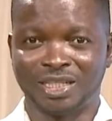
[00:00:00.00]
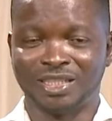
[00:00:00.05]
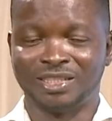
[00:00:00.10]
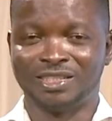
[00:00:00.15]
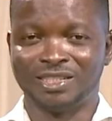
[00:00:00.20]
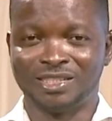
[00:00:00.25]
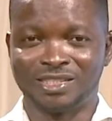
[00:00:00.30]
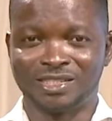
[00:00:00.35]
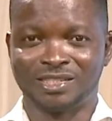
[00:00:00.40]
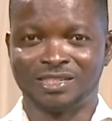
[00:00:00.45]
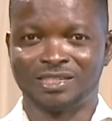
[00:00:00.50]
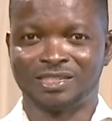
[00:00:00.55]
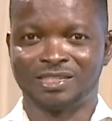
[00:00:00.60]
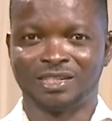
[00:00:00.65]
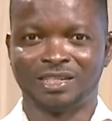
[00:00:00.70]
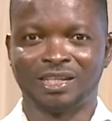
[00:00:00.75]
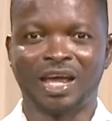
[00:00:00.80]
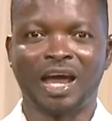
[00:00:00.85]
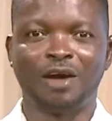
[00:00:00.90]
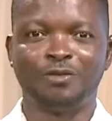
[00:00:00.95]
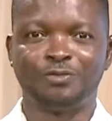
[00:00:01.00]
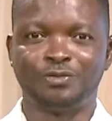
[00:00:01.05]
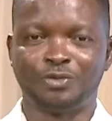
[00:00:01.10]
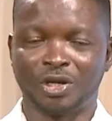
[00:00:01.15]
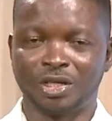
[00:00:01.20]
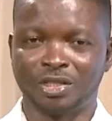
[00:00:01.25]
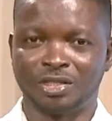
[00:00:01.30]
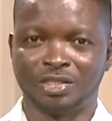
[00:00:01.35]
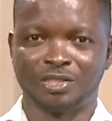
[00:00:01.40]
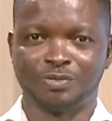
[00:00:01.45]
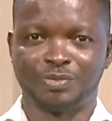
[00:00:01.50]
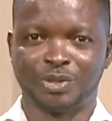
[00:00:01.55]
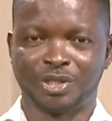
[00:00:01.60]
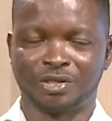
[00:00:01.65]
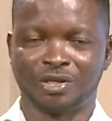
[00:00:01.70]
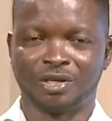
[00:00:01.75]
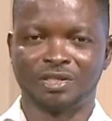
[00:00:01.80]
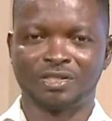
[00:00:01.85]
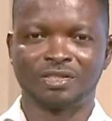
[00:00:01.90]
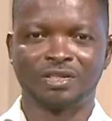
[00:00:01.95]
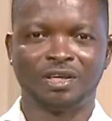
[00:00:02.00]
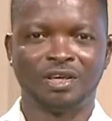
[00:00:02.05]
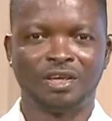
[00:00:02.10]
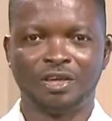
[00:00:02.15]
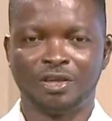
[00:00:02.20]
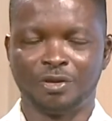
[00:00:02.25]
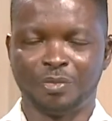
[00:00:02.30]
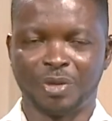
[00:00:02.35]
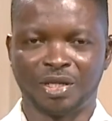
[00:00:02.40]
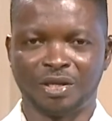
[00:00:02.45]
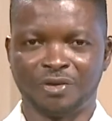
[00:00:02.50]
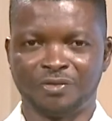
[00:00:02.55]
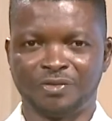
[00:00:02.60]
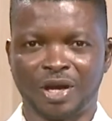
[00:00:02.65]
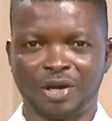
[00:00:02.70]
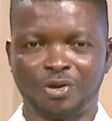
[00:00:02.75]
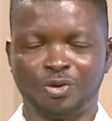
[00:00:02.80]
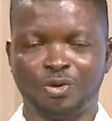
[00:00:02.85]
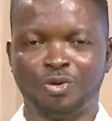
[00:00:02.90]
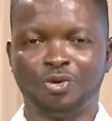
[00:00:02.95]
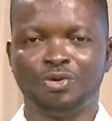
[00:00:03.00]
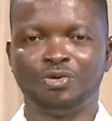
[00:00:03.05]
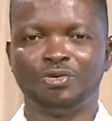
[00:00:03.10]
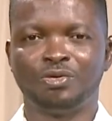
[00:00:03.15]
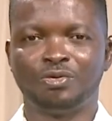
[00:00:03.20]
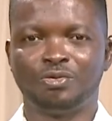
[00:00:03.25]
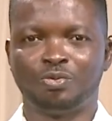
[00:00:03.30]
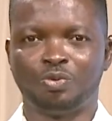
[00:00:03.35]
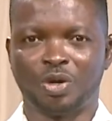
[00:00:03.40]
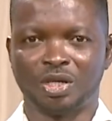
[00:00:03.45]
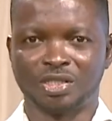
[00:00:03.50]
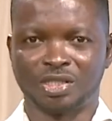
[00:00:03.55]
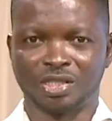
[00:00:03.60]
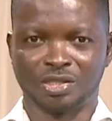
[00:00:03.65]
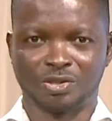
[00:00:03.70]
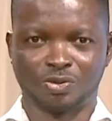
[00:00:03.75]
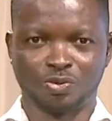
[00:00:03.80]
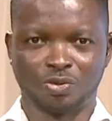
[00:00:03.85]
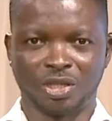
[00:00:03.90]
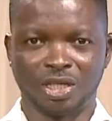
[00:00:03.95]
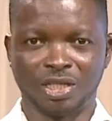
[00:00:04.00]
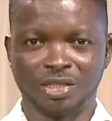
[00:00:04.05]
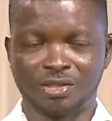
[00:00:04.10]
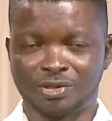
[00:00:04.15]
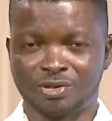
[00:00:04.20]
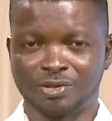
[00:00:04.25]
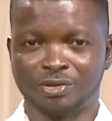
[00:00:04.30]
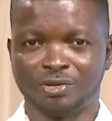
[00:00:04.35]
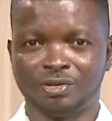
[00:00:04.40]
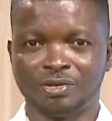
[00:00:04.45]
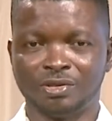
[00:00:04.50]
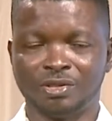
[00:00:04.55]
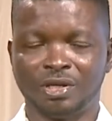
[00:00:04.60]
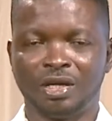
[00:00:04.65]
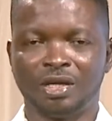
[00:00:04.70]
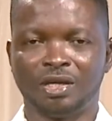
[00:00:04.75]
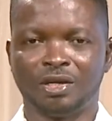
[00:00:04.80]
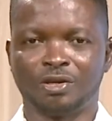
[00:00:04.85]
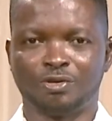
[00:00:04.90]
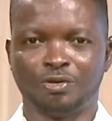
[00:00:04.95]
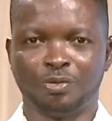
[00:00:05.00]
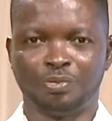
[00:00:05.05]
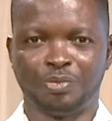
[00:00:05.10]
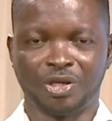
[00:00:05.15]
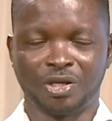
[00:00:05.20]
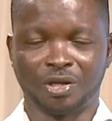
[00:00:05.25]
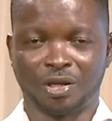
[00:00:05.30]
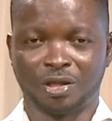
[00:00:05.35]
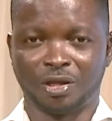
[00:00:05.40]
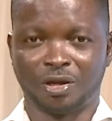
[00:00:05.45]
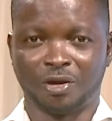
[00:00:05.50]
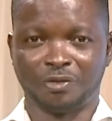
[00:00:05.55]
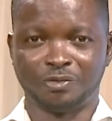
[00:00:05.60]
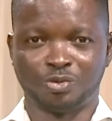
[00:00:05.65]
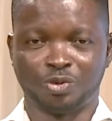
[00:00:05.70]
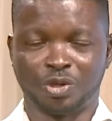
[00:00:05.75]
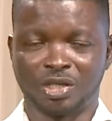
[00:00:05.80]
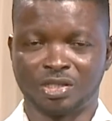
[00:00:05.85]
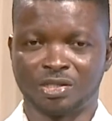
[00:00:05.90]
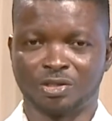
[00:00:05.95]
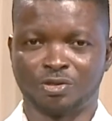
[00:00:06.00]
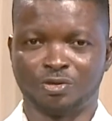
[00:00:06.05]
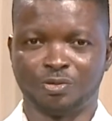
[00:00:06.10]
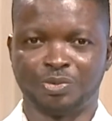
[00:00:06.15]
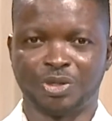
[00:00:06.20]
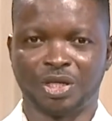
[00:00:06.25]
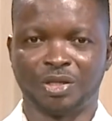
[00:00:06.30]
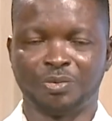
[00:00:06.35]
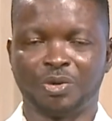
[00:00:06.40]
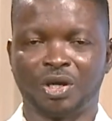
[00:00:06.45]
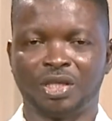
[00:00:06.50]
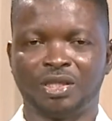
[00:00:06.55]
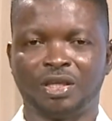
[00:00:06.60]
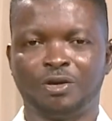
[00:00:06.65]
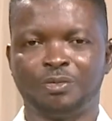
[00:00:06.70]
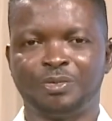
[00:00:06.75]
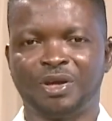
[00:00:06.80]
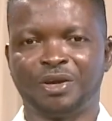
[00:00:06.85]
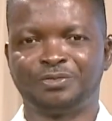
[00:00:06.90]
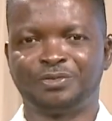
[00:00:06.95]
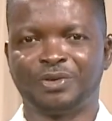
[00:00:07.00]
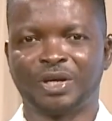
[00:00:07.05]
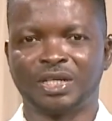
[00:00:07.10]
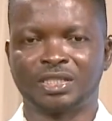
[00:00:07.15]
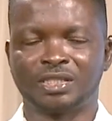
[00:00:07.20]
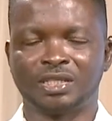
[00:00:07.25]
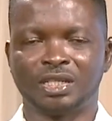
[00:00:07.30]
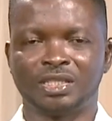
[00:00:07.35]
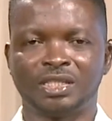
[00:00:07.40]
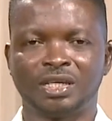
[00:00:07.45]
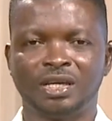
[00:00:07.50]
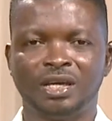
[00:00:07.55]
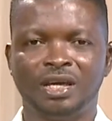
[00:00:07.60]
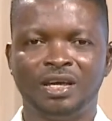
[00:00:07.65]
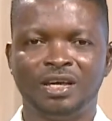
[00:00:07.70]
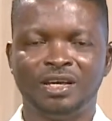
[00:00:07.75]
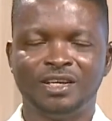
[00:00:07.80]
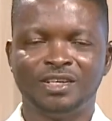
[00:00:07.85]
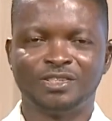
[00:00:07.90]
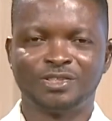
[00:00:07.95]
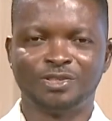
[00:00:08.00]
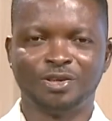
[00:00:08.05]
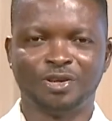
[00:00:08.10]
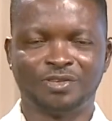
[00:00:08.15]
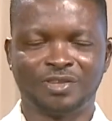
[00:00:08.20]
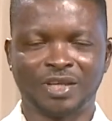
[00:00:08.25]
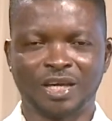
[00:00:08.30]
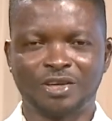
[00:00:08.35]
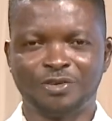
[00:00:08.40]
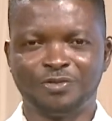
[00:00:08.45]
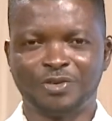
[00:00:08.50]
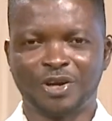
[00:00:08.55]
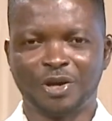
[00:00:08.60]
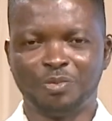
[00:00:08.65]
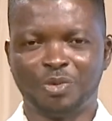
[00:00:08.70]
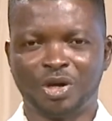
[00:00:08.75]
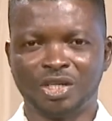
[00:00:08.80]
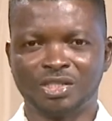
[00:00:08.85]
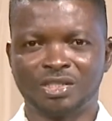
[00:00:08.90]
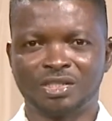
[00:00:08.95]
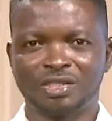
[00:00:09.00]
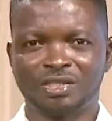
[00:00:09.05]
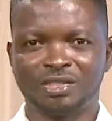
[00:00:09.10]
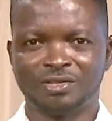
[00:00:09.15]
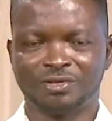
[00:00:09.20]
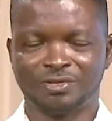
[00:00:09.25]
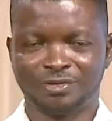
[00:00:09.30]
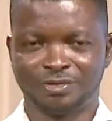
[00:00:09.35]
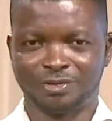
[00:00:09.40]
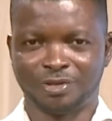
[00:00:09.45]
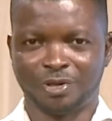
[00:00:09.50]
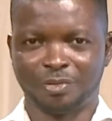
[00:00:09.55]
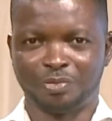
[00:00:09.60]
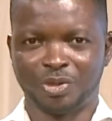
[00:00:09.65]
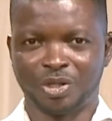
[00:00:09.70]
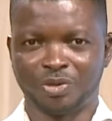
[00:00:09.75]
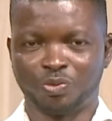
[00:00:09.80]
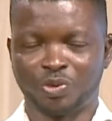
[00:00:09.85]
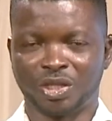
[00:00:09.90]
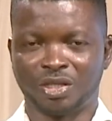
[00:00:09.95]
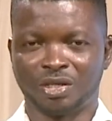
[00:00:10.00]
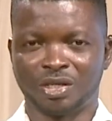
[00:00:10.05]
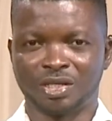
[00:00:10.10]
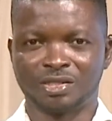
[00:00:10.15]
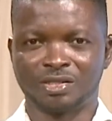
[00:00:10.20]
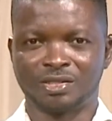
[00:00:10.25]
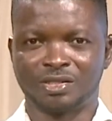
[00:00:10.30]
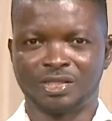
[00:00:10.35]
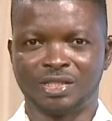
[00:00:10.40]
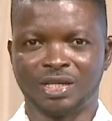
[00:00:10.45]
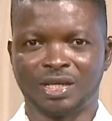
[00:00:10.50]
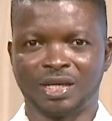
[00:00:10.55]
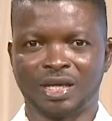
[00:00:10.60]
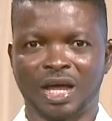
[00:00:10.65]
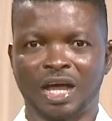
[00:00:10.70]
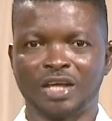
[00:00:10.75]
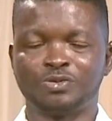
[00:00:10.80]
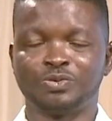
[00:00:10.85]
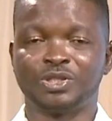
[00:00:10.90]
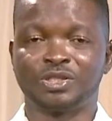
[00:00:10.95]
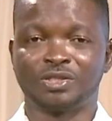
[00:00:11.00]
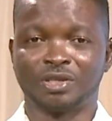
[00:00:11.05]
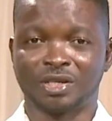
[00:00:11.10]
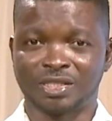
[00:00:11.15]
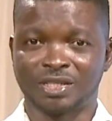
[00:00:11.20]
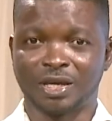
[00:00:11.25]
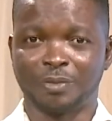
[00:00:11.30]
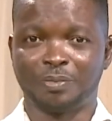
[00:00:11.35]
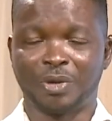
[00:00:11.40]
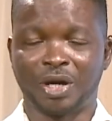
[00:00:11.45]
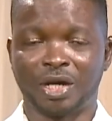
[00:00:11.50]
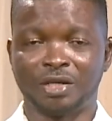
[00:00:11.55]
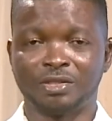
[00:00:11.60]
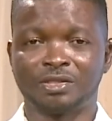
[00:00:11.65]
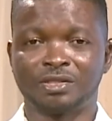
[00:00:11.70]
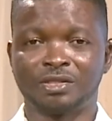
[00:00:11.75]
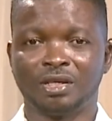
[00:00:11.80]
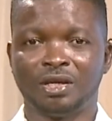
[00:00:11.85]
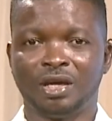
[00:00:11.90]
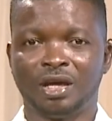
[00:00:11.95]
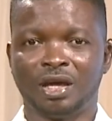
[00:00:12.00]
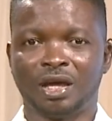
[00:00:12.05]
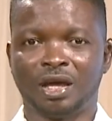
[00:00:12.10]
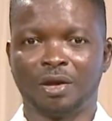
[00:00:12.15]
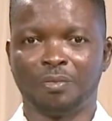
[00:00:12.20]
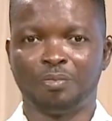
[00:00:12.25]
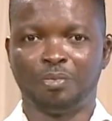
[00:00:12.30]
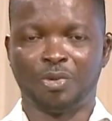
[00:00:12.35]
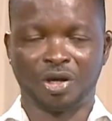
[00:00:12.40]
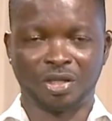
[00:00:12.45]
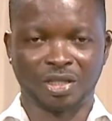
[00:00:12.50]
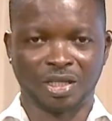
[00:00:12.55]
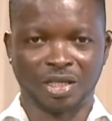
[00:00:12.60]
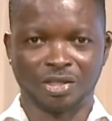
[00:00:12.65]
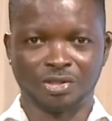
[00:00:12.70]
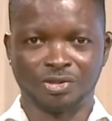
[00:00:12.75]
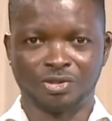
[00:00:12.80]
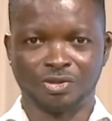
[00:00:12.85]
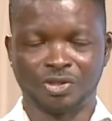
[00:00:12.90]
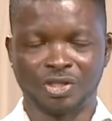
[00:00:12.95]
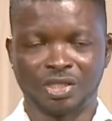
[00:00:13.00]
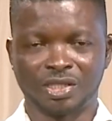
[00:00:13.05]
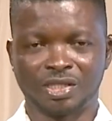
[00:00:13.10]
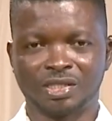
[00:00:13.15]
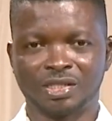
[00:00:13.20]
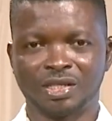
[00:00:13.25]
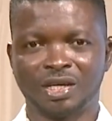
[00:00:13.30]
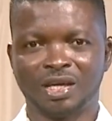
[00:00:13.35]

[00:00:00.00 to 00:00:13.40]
this season, avoid it, because you may never know what it will lead to. It could be your loved ones, it could be anybody that will be affected. So thank you very much for being with us today as we talked about burn injuries.